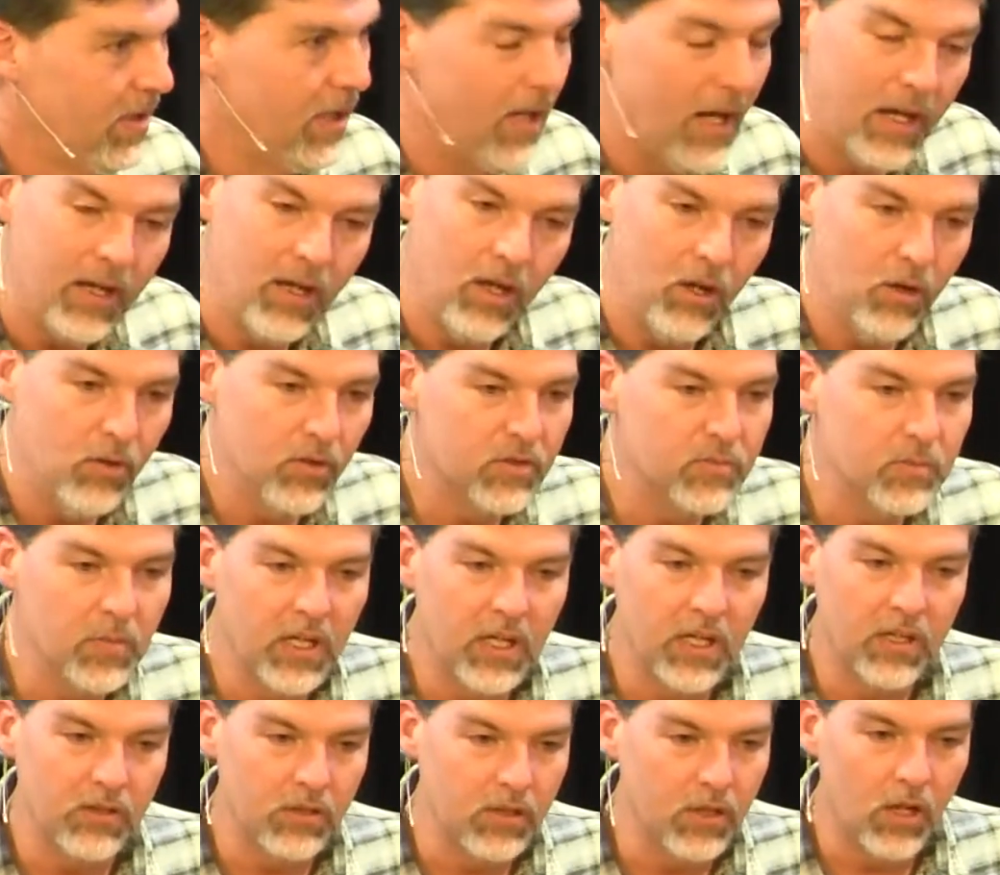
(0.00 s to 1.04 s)
And I know as
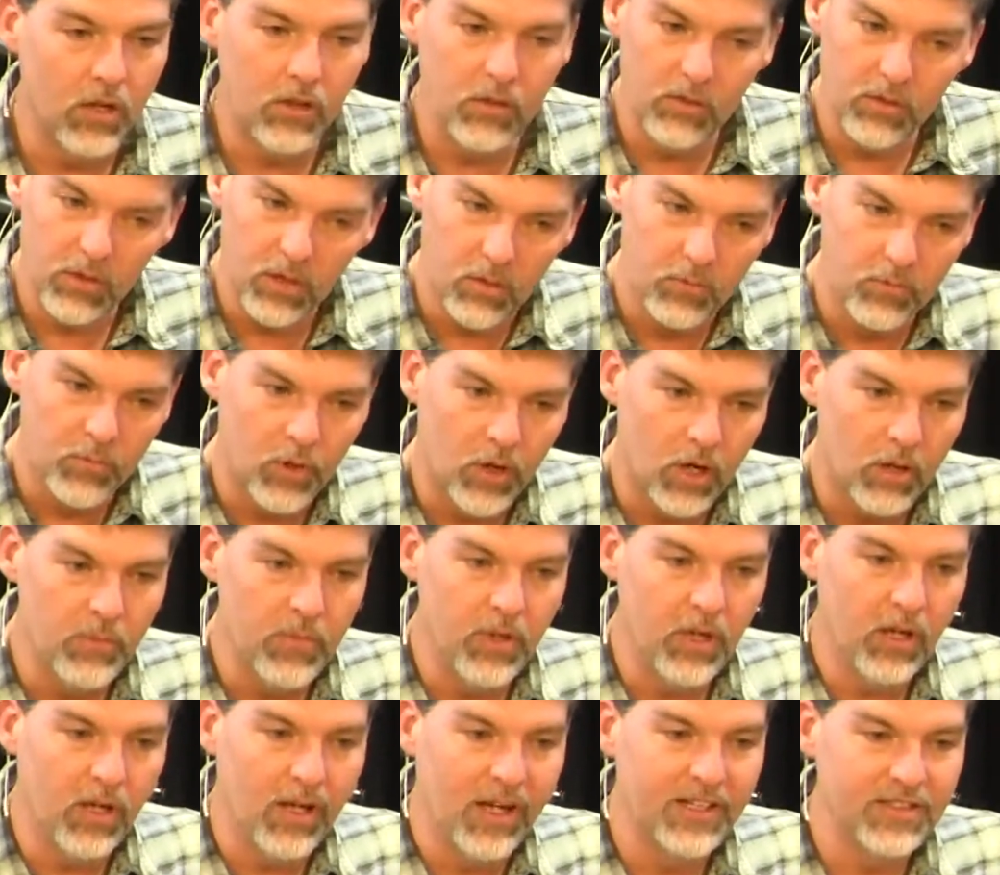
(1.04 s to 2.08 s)
men, you know,
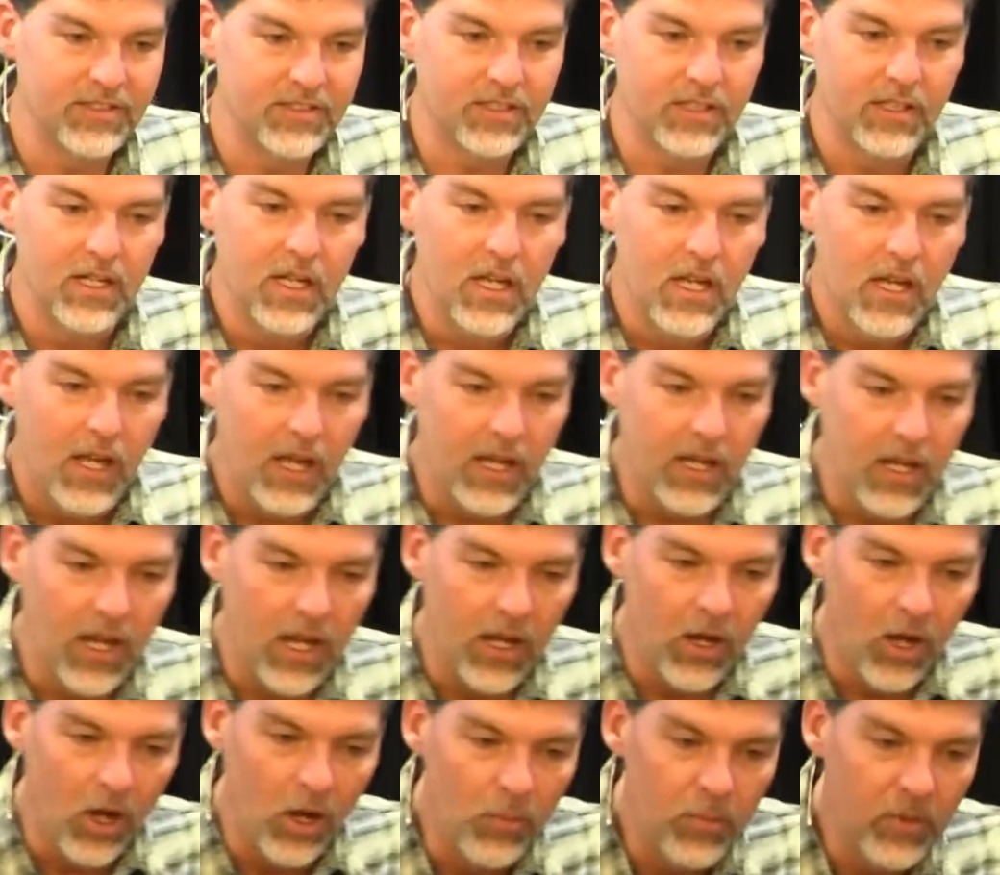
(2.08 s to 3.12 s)
compartmentalizing and,
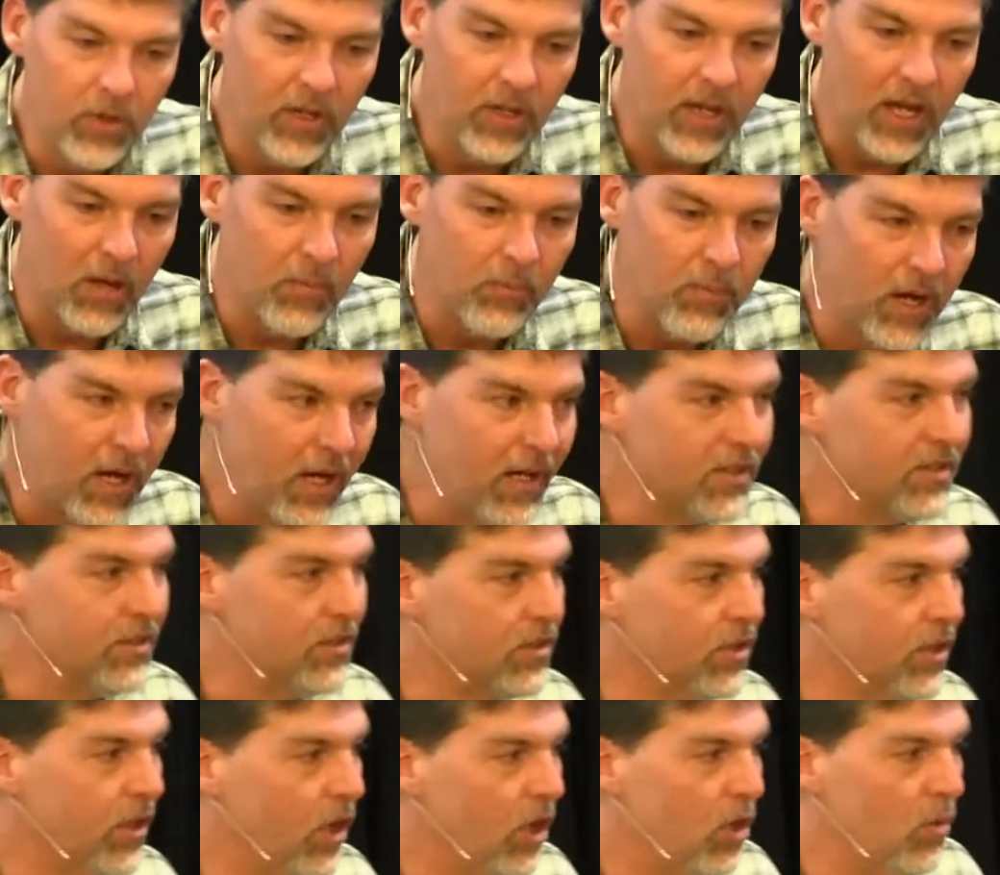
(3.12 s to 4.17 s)
and opening that box
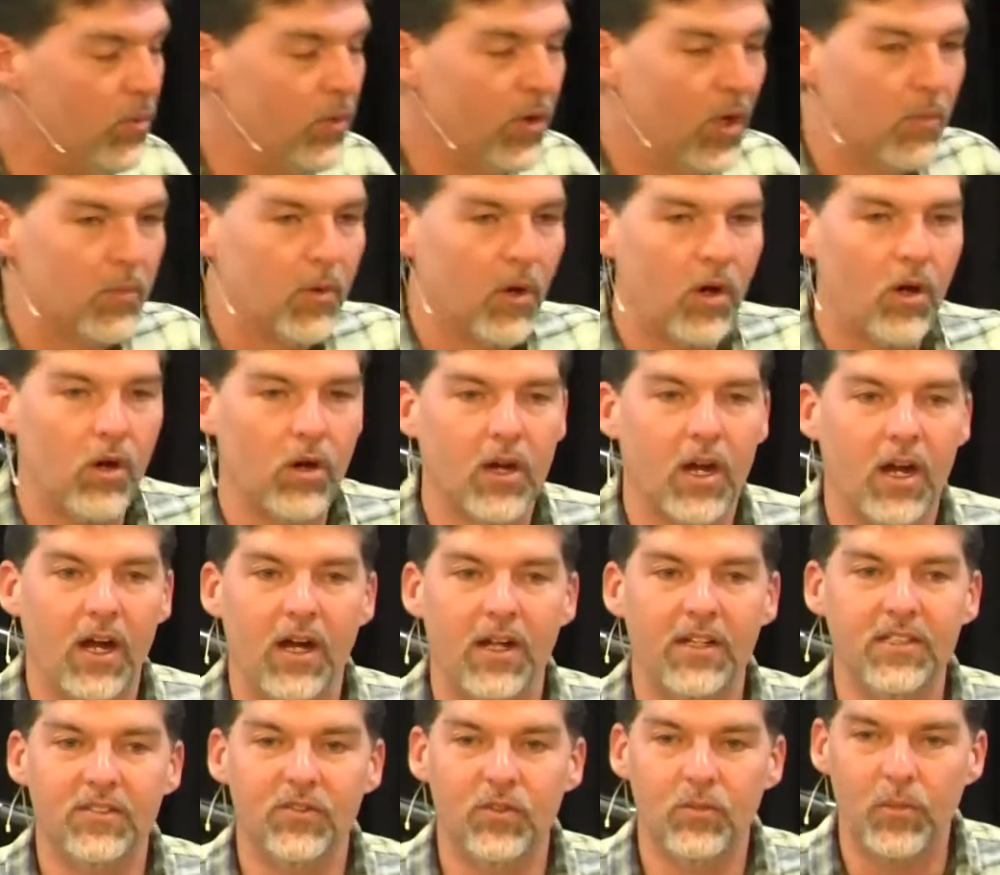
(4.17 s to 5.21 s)
is going to open up all
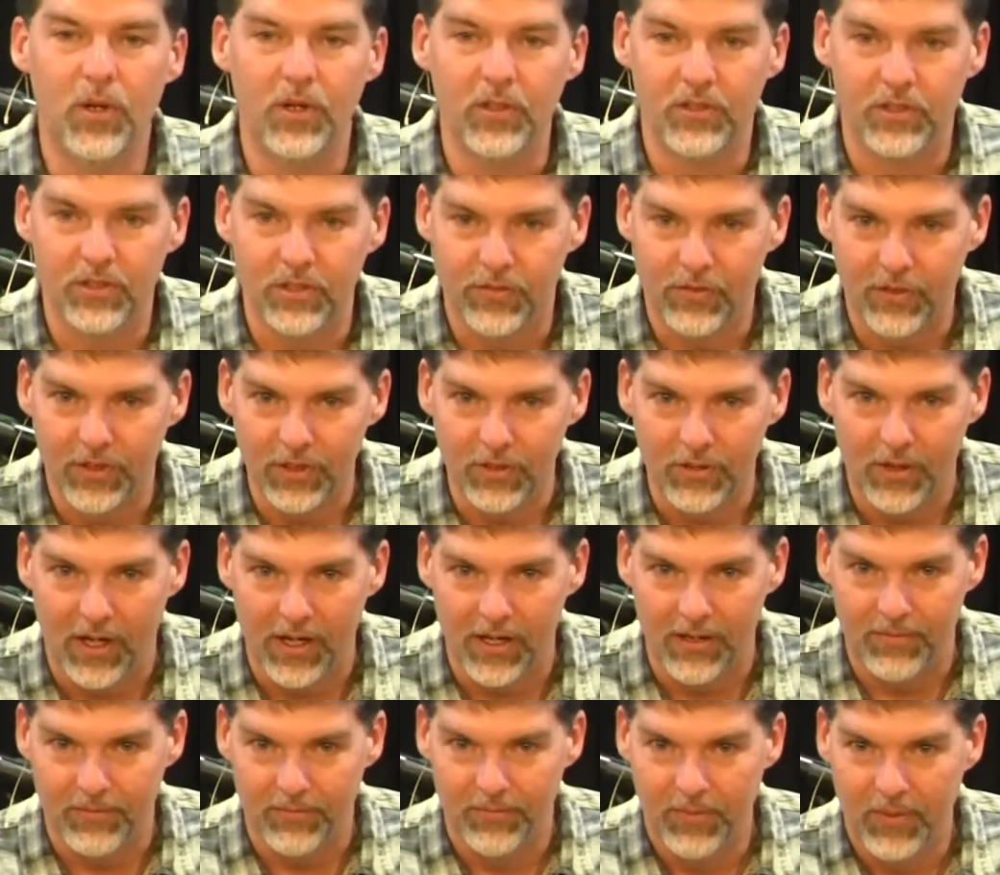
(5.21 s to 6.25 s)
kinds of emotions for you,
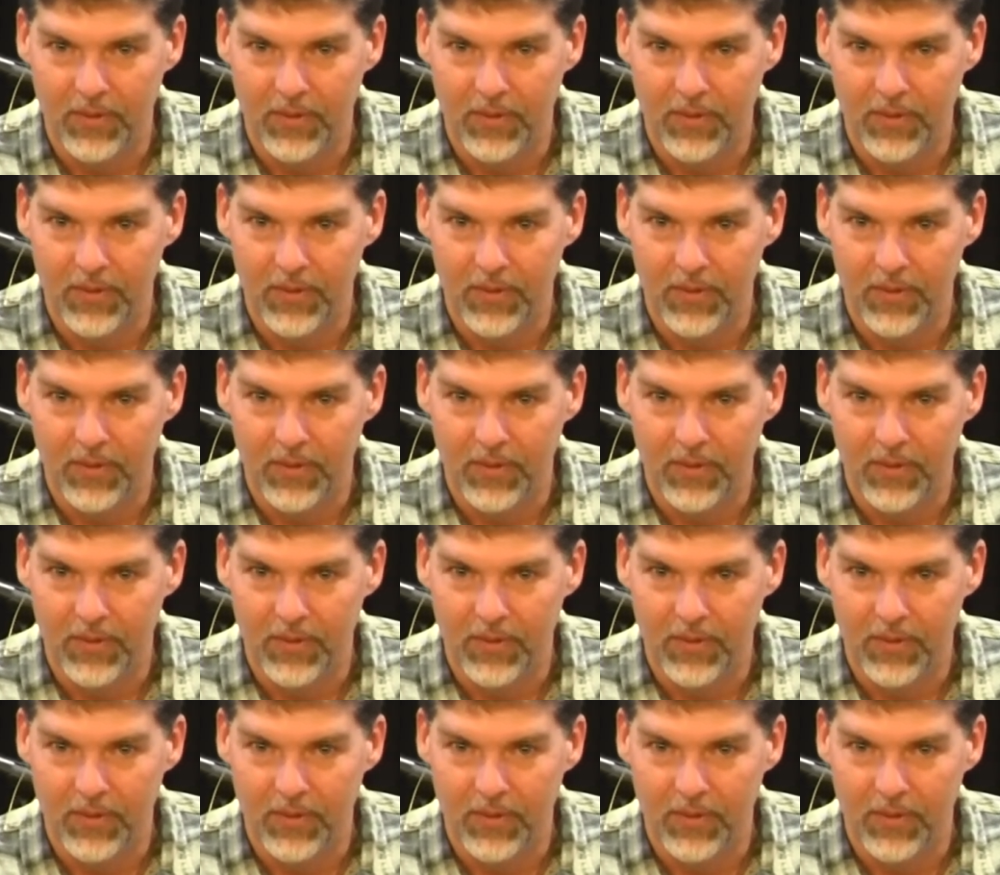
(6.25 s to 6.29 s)
right?